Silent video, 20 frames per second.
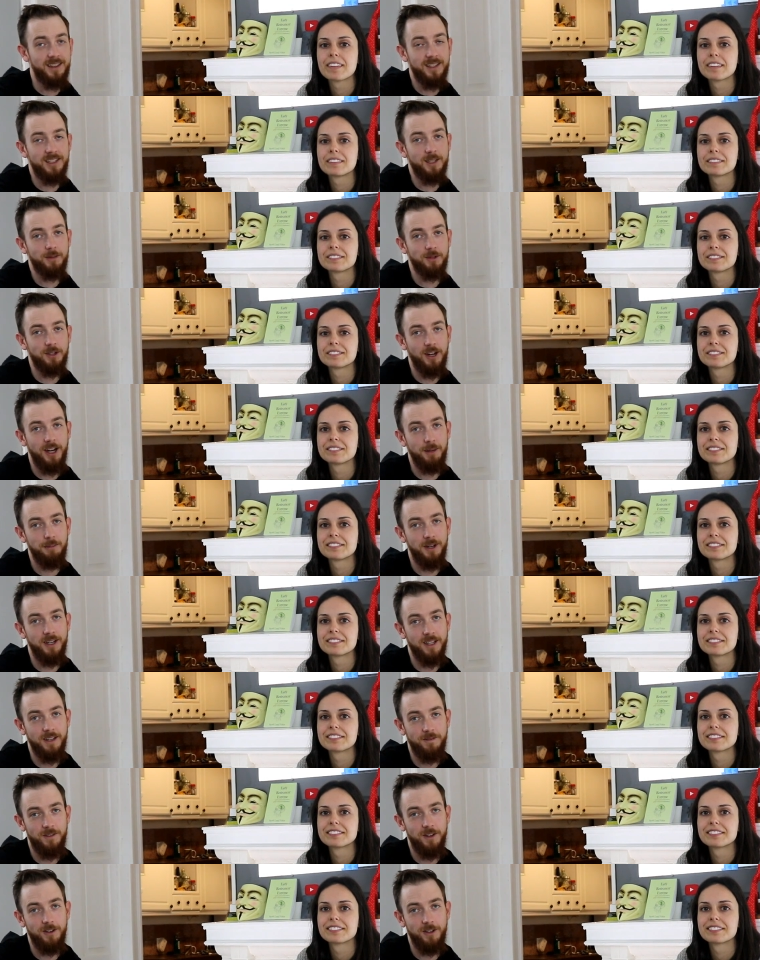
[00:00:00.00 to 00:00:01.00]
Speaker 1: the subscribe
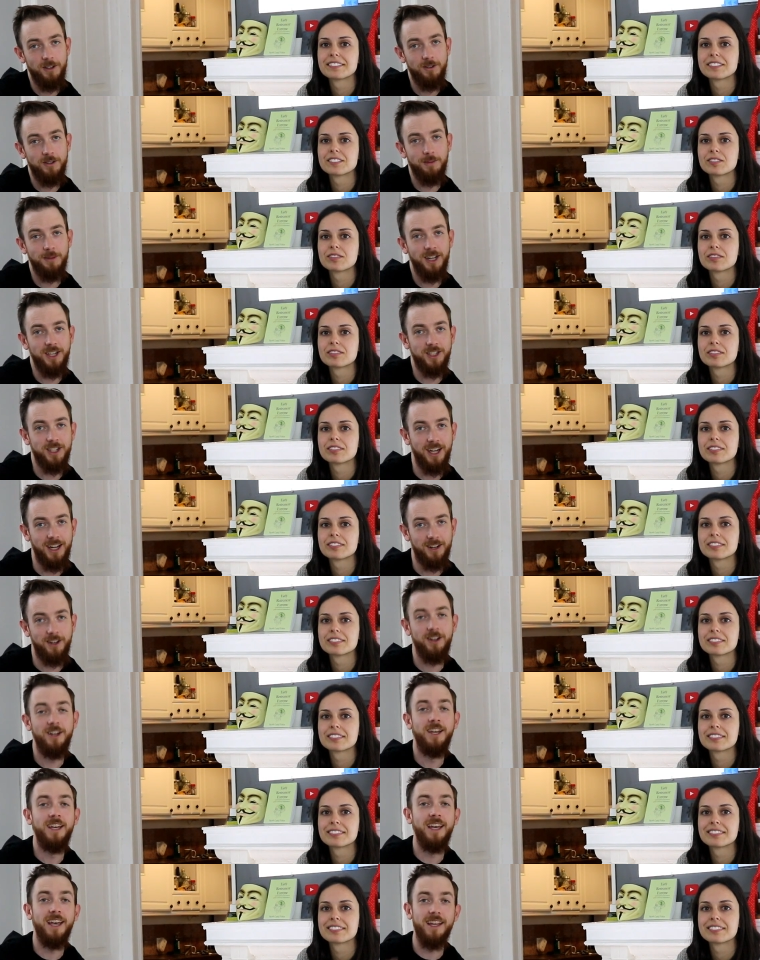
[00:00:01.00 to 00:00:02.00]
button if you're new to my
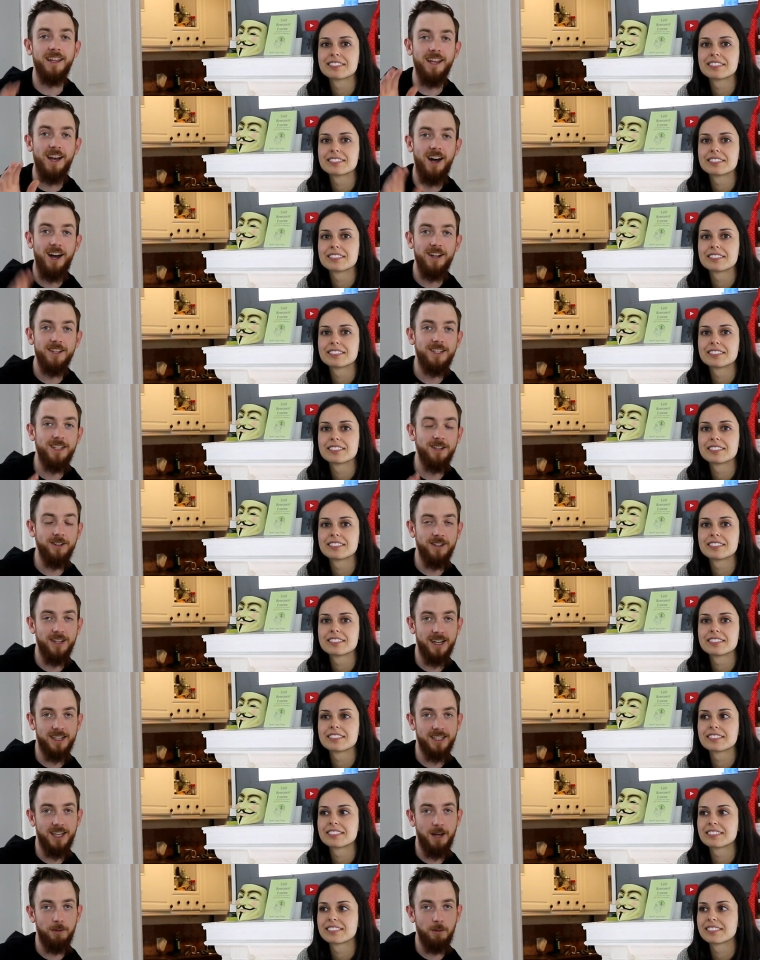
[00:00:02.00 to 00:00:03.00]
channel, and until
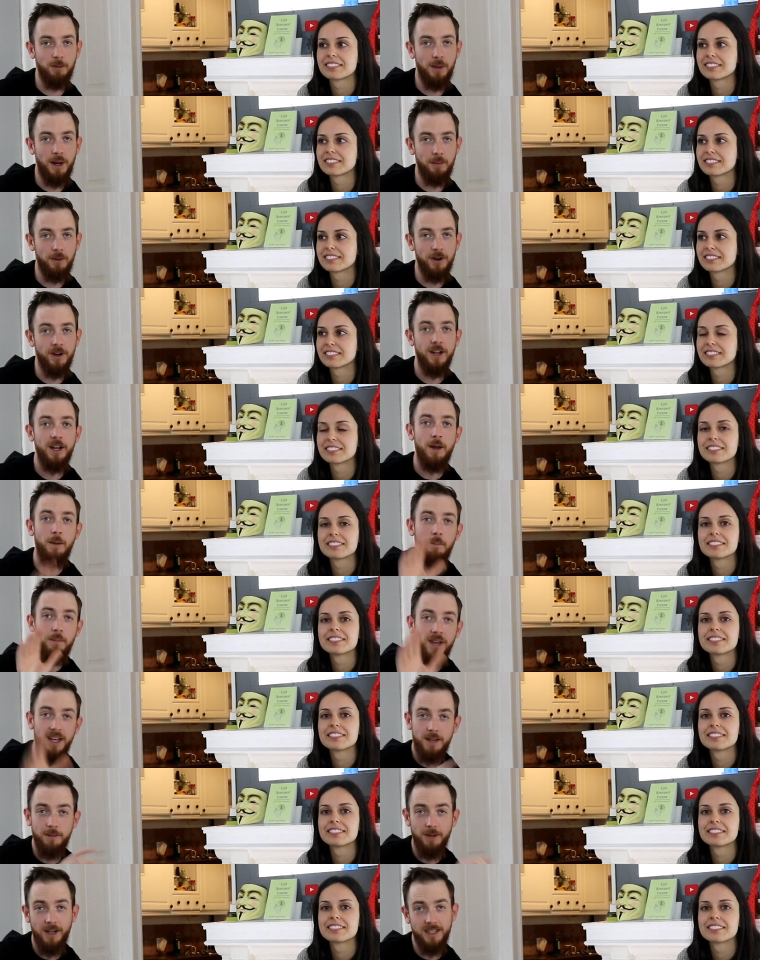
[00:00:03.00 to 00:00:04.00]
next time, remember,
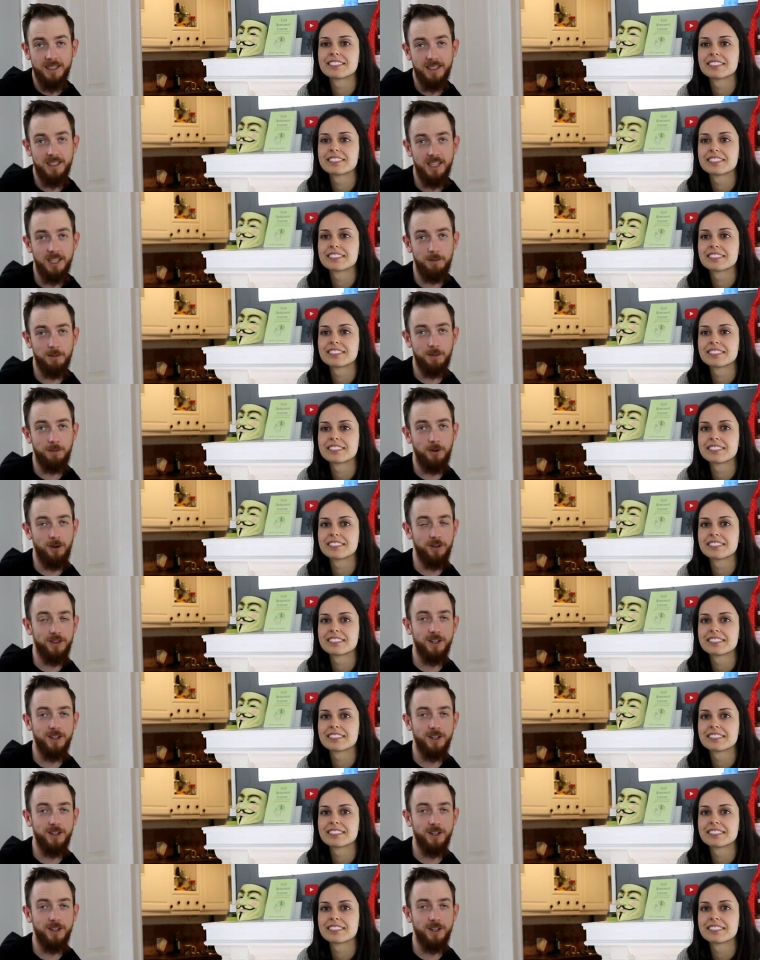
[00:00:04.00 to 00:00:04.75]
making money is a team sport.